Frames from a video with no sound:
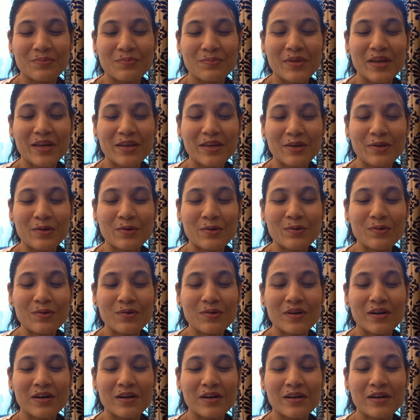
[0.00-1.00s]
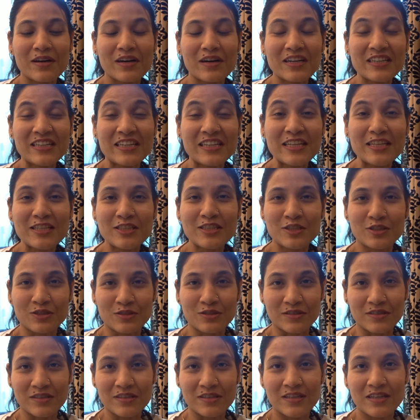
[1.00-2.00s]
make you a
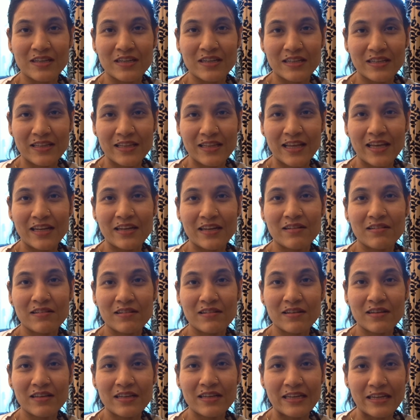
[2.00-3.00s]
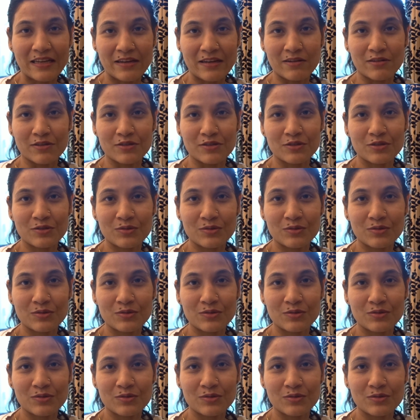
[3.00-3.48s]
teacher than the healer.